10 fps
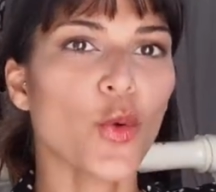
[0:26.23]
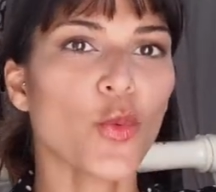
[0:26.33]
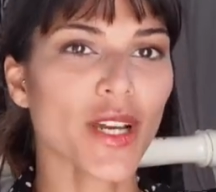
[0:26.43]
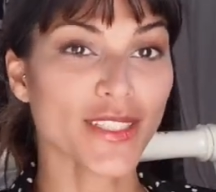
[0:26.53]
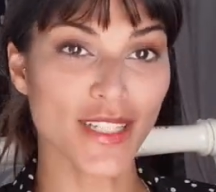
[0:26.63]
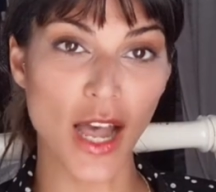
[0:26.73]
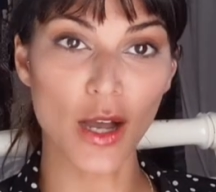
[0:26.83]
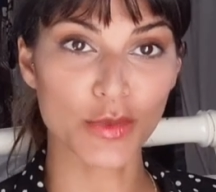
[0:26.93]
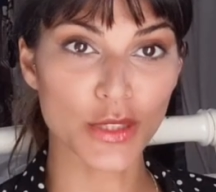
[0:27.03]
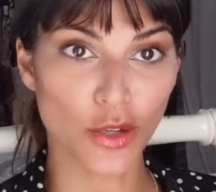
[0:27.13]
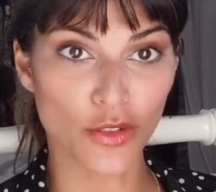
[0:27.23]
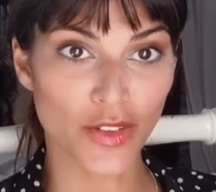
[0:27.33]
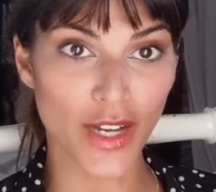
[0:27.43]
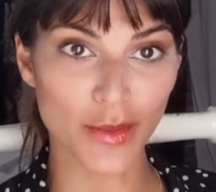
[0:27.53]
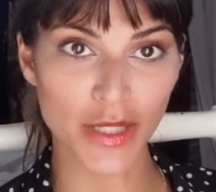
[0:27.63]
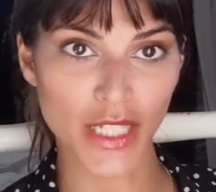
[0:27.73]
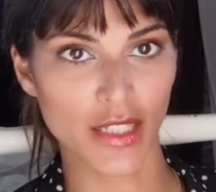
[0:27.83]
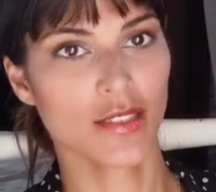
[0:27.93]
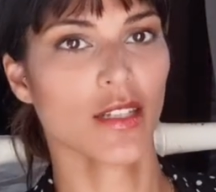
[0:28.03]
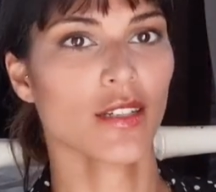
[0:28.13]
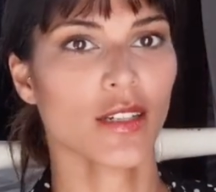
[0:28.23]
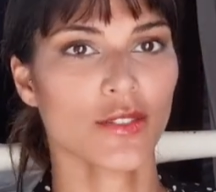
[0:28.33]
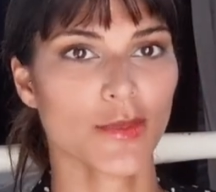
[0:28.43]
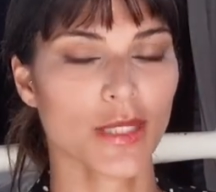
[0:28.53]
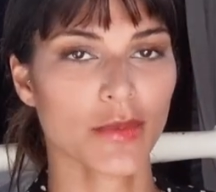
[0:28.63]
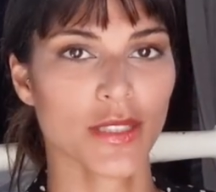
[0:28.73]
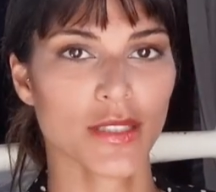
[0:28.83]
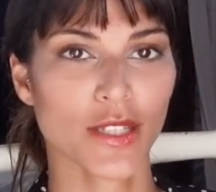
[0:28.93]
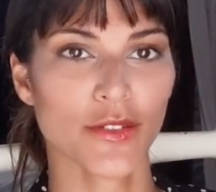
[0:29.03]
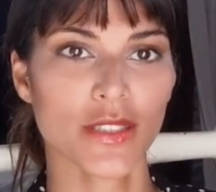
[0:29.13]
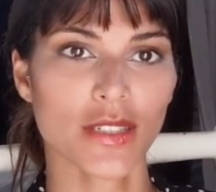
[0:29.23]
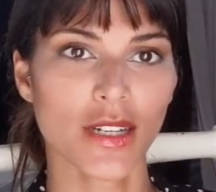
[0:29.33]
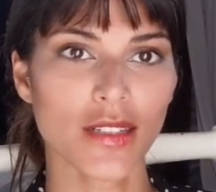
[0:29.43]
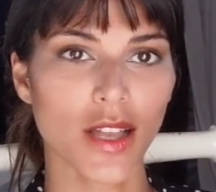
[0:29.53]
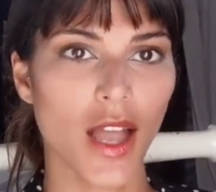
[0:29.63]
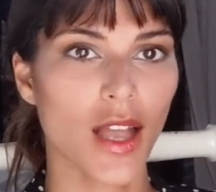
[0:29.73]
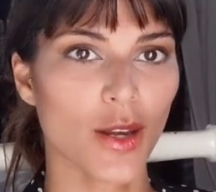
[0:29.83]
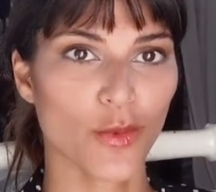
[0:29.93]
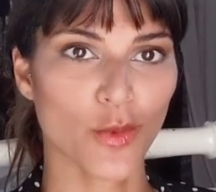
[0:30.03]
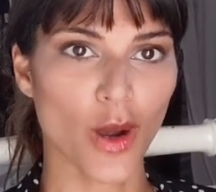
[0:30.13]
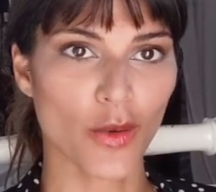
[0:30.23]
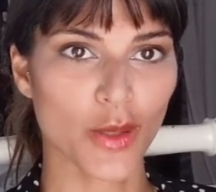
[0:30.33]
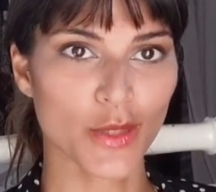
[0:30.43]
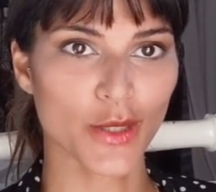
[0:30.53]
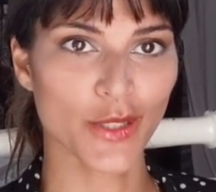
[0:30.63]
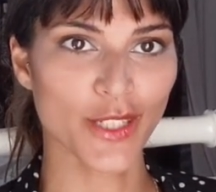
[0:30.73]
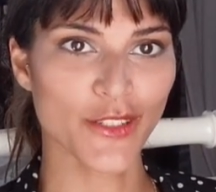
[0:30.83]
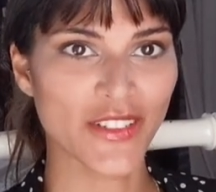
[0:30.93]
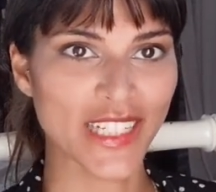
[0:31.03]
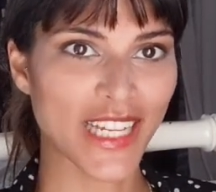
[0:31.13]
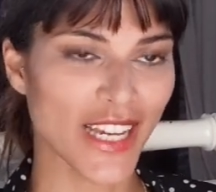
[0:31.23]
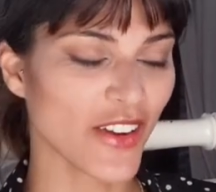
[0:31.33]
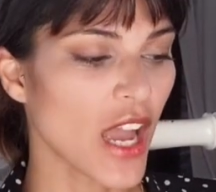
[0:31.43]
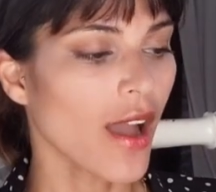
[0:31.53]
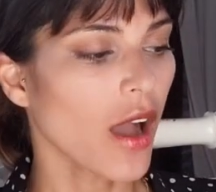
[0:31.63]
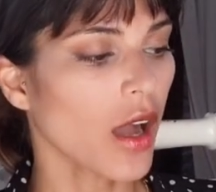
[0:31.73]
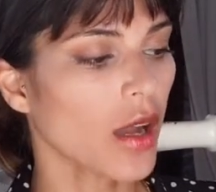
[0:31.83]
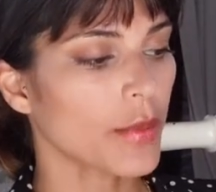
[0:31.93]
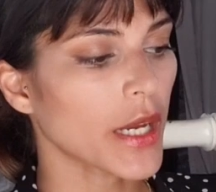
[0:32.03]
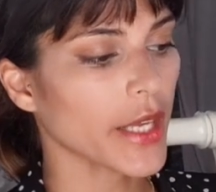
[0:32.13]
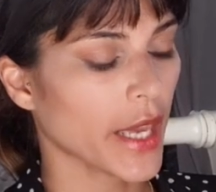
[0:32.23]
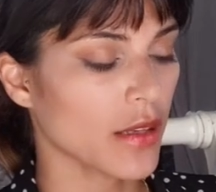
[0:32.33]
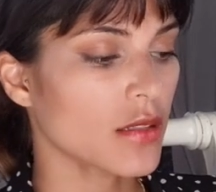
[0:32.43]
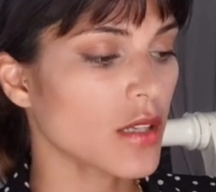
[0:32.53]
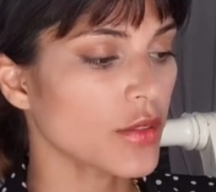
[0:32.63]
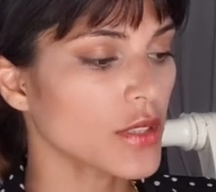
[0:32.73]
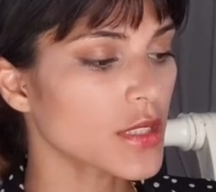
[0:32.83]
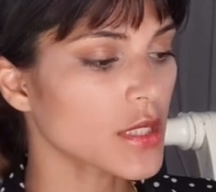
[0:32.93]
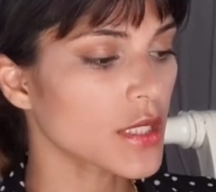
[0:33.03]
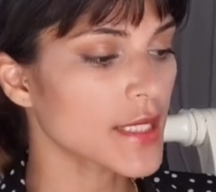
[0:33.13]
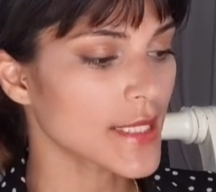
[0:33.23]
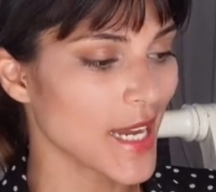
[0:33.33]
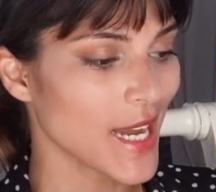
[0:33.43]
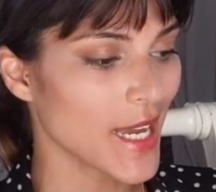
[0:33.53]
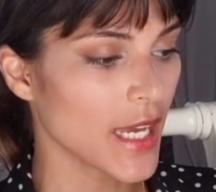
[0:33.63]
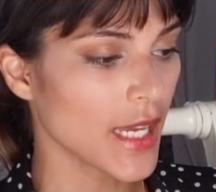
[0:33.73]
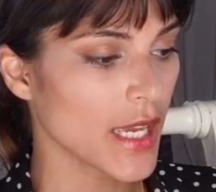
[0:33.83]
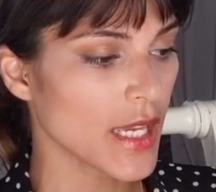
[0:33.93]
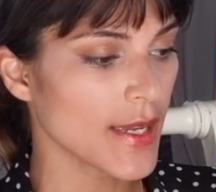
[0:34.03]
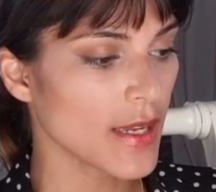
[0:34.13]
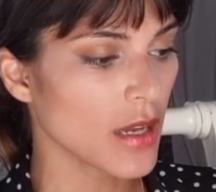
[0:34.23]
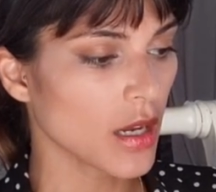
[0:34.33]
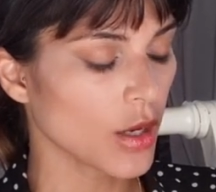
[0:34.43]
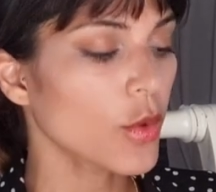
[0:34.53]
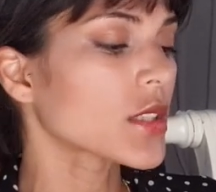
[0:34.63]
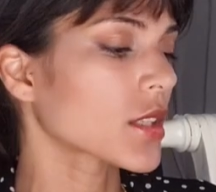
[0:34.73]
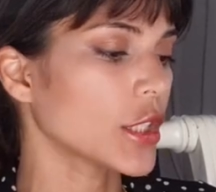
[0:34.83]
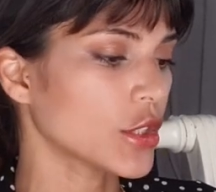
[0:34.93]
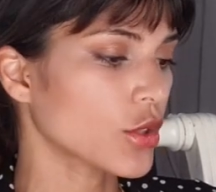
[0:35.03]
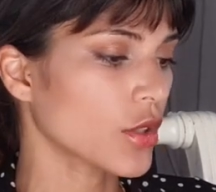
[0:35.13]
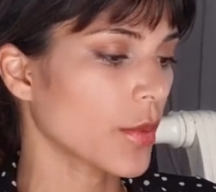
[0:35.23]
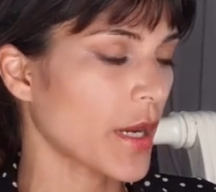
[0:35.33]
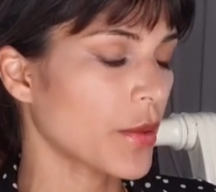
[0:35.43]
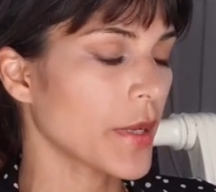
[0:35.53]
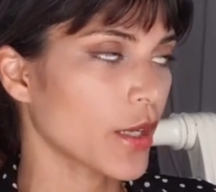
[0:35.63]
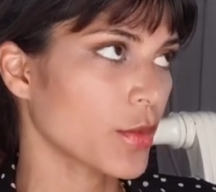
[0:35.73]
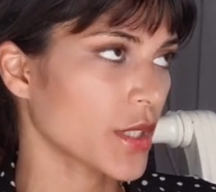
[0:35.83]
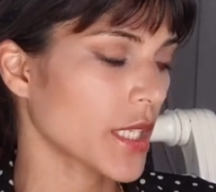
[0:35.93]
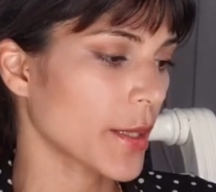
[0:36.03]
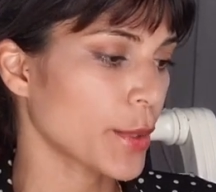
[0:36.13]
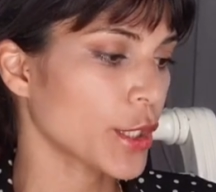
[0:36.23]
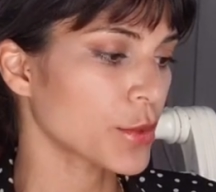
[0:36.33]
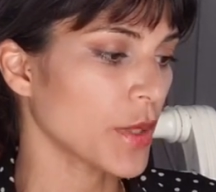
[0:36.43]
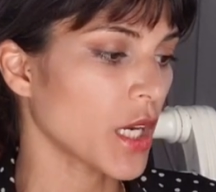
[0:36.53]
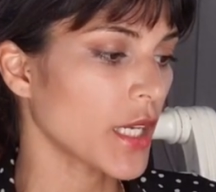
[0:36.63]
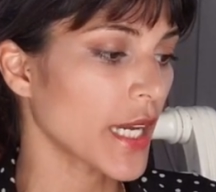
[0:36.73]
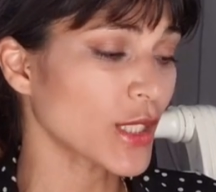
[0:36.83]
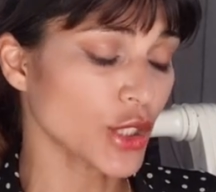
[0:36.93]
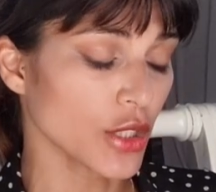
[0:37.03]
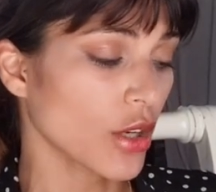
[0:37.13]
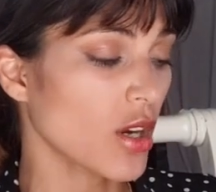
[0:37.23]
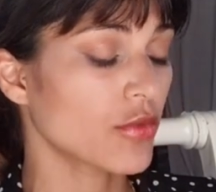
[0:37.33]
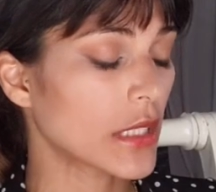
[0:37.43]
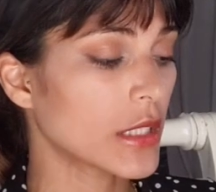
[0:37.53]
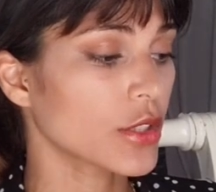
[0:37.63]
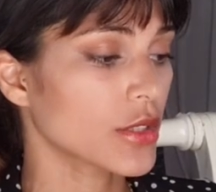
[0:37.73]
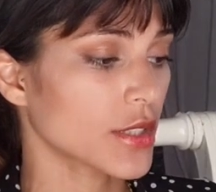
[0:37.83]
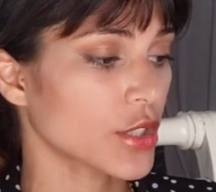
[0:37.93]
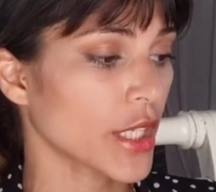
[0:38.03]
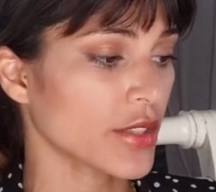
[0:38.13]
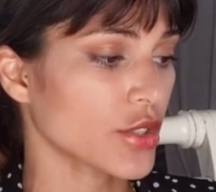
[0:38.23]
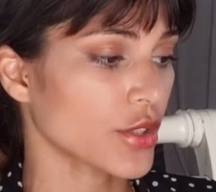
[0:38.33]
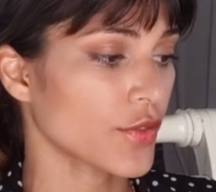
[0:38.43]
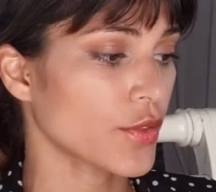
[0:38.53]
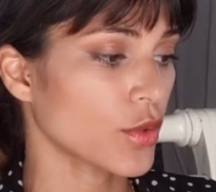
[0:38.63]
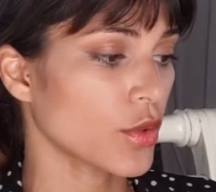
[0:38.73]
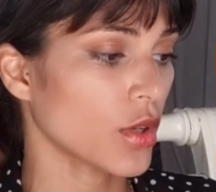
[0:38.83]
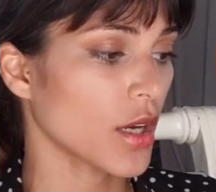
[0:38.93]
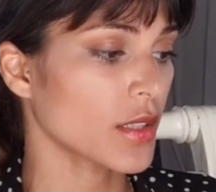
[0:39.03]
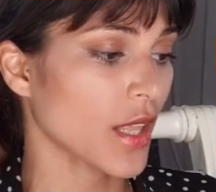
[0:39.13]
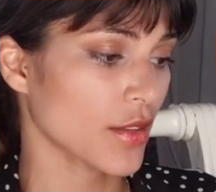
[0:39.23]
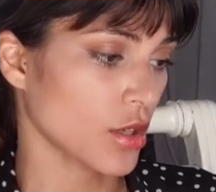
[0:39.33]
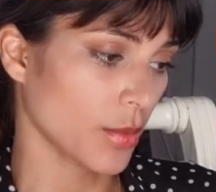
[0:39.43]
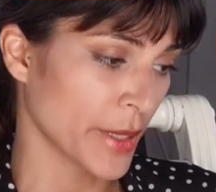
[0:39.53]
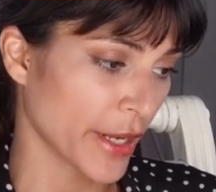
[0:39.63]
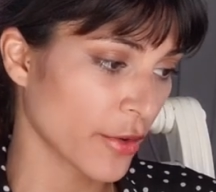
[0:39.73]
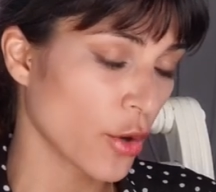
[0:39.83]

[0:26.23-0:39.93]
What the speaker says: What is up, Soul Fam? It's Sandar from Substance Over Style, and welcome to a new video. Okay, so today I was going to talk about male body image, but I actually got a really good suggestion for another topic